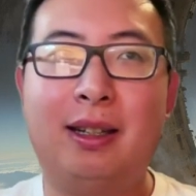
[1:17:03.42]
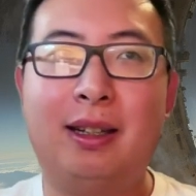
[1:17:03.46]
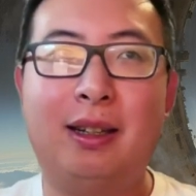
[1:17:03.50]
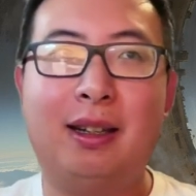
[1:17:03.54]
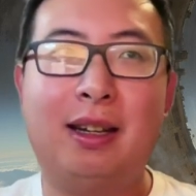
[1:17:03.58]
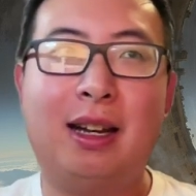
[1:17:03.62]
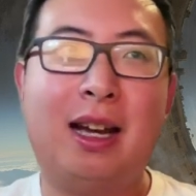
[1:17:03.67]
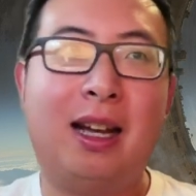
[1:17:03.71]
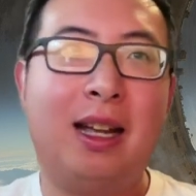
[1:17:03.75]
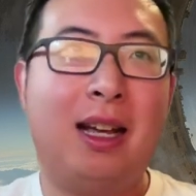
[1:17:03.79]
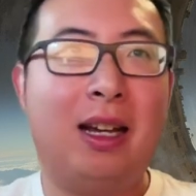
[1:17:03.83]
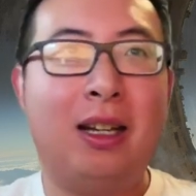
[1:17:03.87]

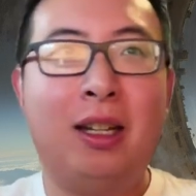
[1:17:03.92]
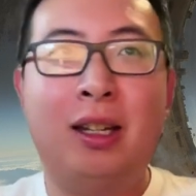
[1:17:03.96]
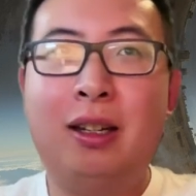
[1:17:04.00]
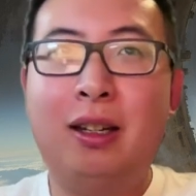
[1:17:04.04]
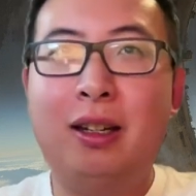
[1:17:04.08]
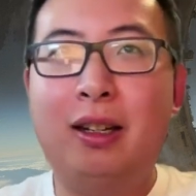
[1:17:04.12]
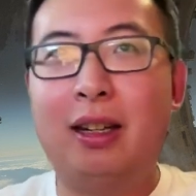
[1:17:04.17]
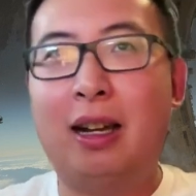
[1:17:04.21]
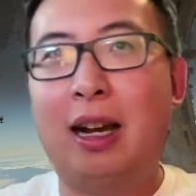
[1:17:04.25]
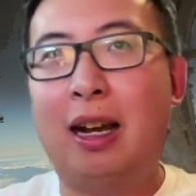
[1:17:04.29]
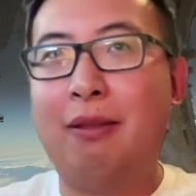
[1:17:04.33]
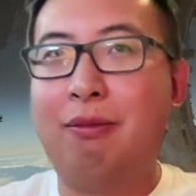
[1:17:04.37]

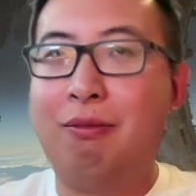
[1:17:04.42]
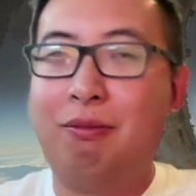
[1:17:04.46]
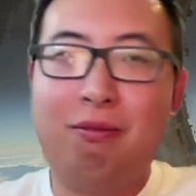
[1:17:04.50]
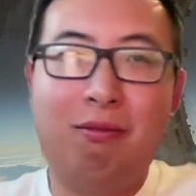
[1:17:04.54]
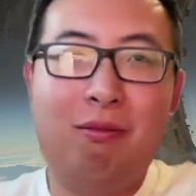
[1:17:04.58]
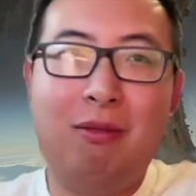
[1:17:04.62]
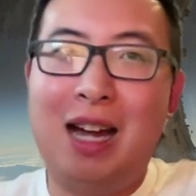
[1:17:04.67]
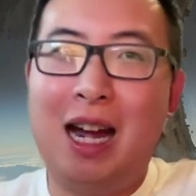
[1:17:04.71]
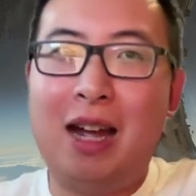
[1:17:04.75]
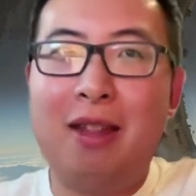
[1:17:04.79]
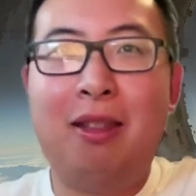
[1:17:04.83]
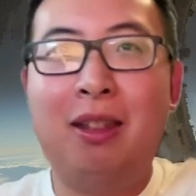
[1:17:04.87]

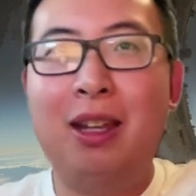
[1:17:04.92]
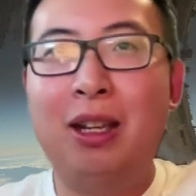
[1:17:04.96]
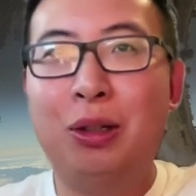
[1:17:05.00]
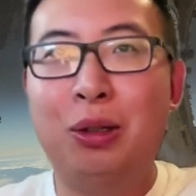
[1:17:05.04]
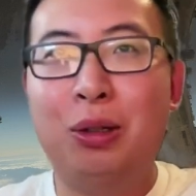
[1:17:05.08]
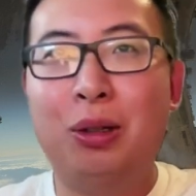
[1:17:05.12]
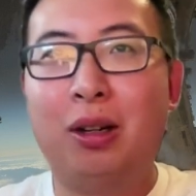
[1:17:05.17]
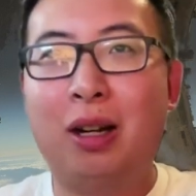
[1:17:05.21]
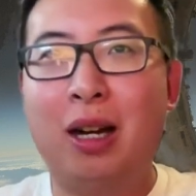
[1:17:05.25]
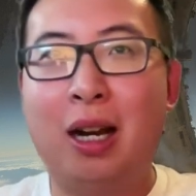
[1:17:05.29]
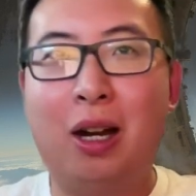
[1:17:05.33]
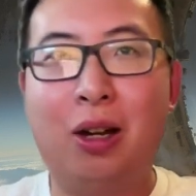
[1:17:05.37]
I think
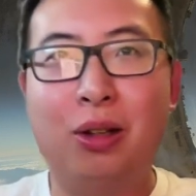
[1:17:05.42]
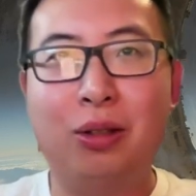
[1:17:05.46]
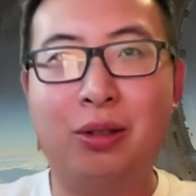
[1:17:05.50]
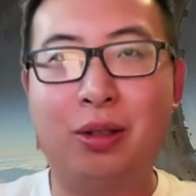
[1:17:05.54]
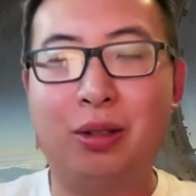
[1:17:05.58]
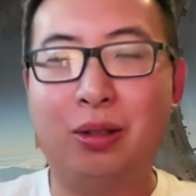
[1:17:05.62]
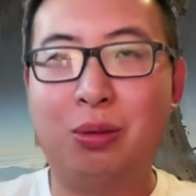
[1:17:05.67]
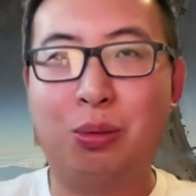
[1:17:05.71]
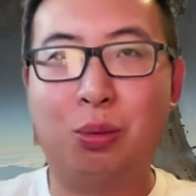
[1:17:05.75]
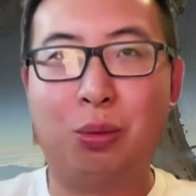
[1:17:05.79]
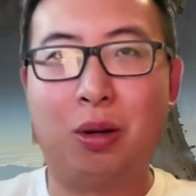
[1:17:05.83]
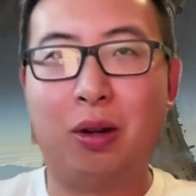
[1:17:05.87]
your house
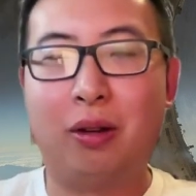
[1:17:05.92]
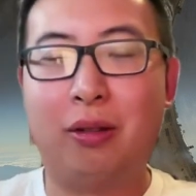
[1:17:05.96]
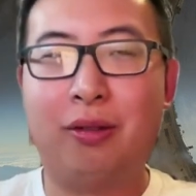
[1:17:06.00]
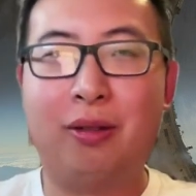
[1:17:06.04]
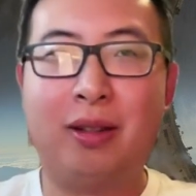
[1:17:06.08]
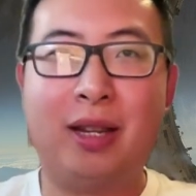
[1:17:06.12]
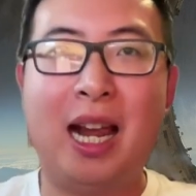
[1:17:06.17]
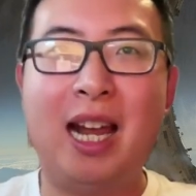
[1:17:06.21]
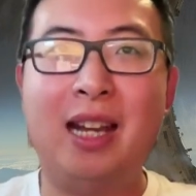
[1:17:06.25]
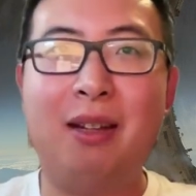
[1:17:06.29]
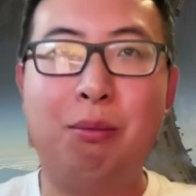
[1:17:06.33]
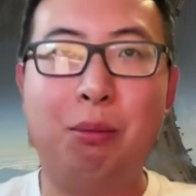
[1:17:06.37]
is worth
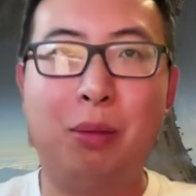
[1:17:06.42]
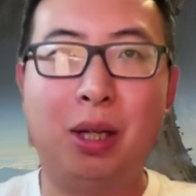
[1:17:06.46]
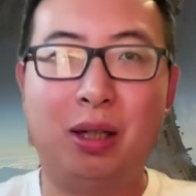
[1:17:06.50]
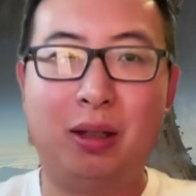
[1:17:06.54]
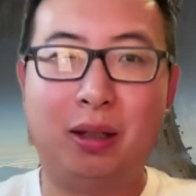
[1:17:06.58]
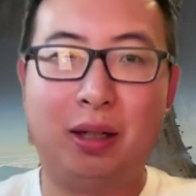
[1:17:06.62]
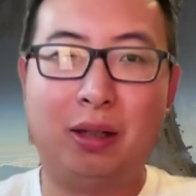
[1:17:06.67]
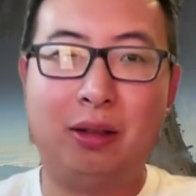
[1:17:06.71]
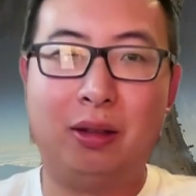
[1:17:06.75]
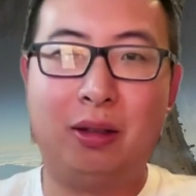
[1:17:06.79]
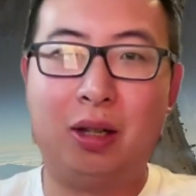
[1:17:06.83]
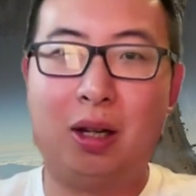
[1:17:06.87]
$10
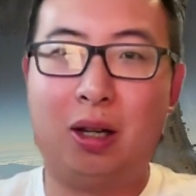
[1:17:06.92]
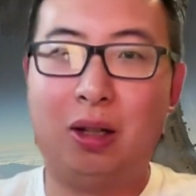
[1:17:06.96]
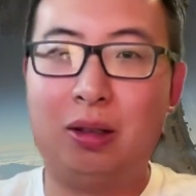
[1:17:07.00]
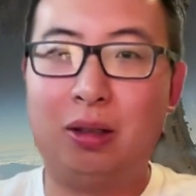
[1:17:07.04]
million,